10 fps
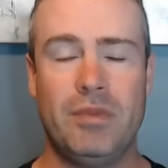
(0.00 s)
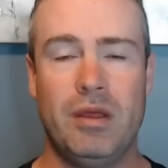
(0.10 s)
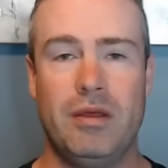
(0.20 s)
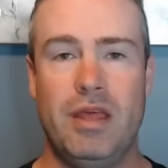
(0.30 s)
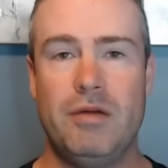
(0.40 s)

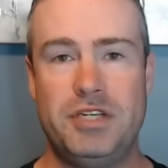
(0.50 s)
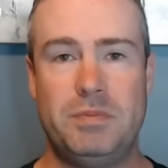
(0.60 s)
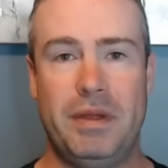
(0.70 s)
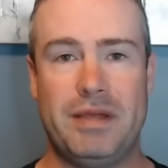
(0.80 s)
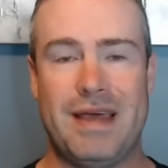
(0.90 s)
it was just
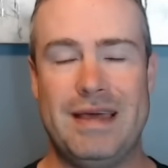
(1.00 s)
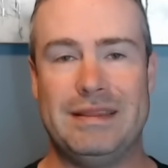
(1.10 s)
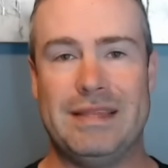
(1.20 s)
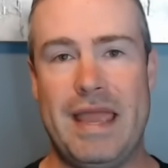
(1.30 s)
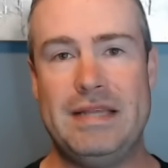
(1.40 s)
because I
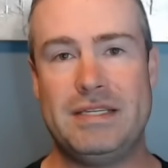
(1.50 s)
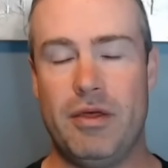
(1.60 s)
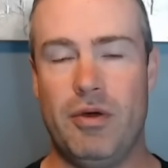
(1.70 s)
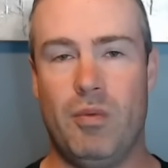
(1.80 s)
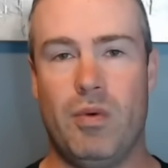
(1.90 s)
liked
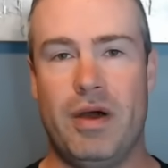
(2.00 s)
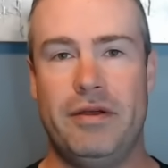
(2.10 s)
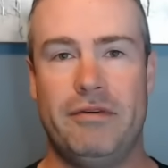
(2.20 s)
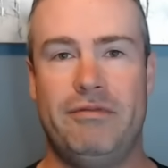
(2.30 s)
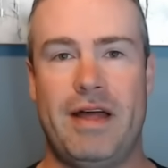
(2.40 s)
the
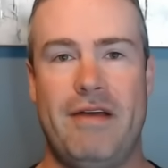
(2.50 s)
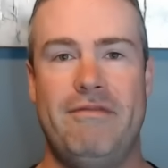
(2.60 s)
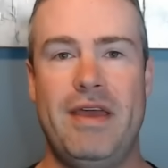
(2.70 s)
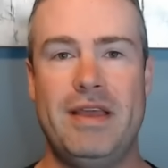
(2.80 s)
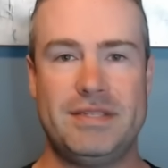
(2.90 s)
wider flat
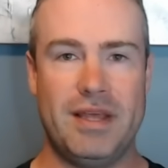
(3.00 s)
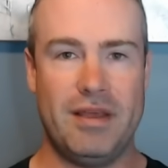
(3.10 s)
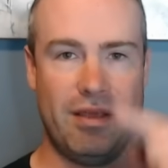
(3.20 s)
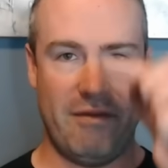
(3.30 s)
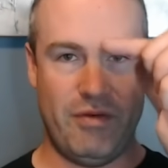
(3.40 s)
face.
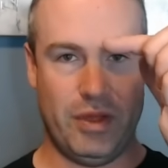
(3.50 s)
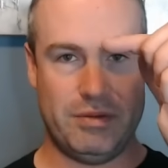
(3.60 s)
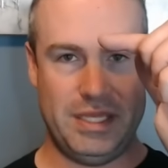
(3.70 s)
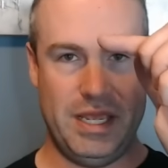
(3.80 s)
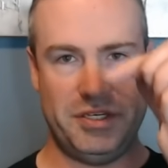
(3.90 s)
I feel like it
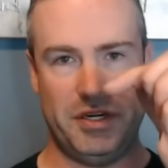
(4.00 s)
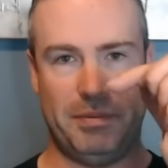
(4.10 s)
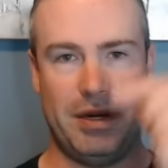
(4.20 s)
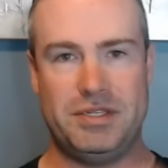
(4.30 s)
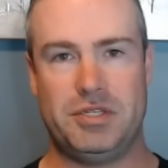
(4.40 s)
was easier to
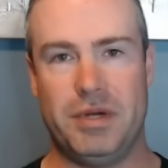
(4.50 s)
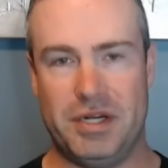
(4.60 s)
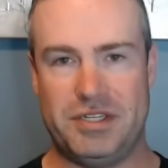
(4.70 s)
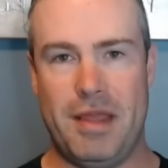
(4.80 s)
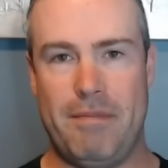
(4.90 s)
press the trigger
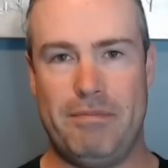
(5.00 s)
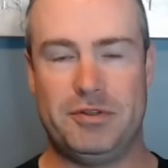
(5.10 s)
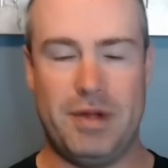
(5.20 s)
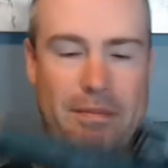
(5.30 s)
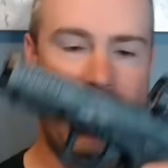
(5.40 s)

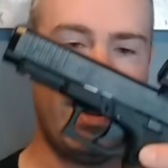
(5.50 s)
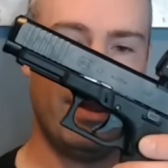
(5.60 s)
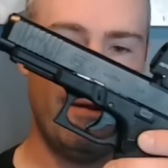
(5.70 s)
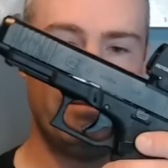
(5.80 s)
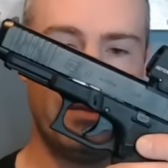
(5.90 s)
straight back.
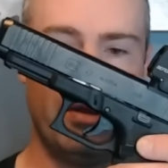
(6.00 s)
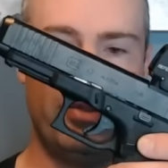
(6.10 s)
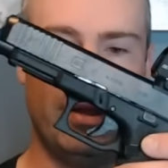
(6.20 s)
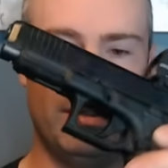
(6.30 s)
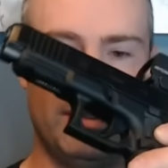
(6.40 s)
The
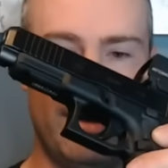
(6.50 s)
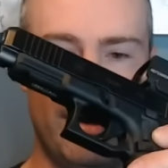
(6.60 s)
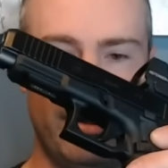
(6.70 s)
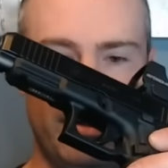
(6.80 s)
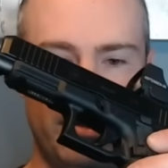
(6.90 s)

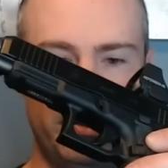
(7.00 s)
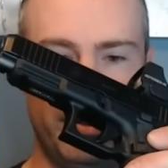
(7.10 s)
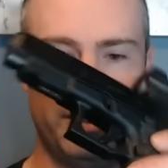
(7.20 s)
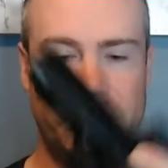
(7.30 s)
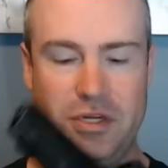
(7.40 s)
Glock
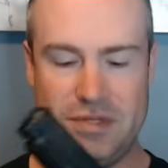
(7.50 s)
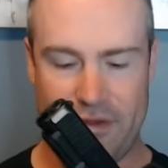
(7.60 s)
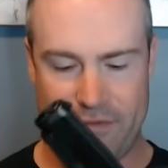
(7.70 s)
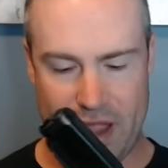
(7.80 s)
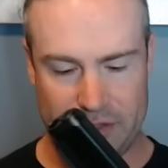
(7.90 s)
trigger shoes, the
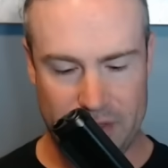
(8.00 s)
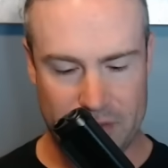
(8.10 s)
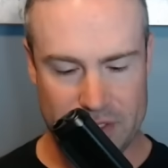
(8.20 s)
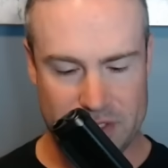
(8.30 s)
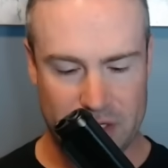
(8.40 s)
factory
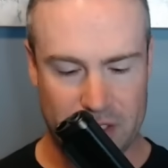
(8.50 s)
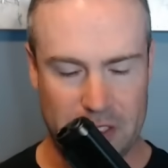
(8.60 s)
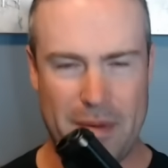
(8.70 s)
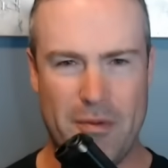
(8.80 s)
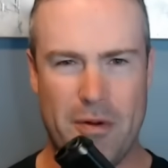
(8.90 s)
ones, are a little
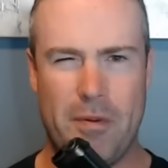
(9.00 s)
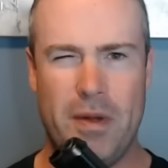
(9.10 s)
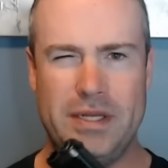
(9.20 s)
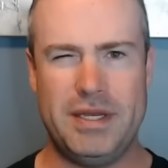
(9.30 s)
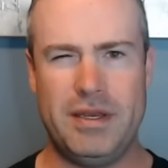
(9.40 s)
bit more
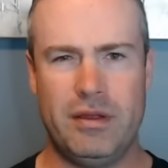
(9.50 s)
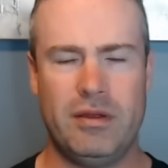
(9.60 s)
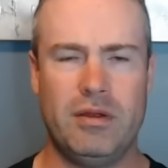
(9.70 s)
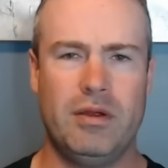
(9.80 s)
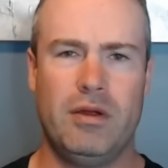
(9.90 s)
pointed
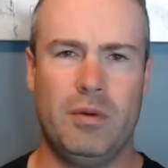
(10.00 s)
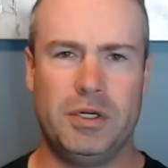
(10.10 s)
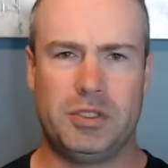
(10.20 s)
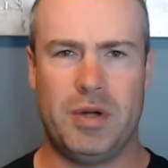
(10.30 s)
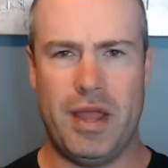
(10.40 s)
or
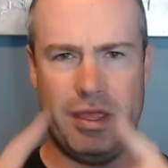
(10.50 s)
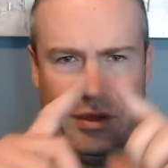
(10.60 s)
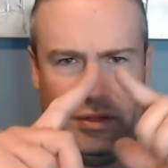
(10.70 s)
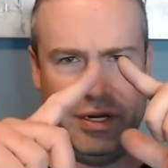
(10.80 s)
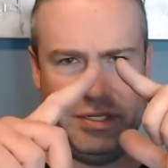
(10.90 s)

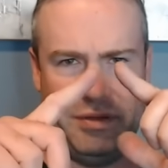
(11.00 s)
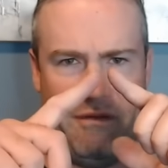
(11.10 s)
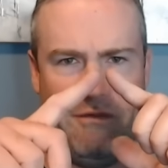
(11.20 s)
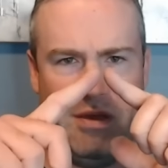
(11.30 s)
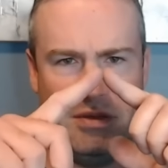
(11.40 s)
triangular, and so it
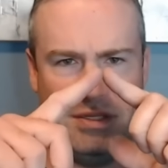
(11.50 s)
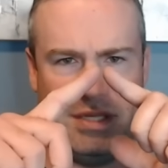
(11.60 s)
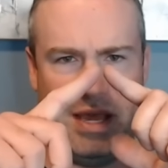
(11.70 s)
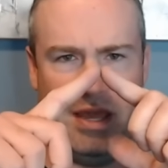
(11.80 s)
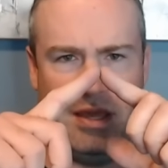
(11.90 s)
feels
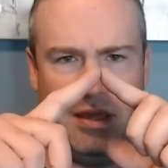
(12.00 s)
like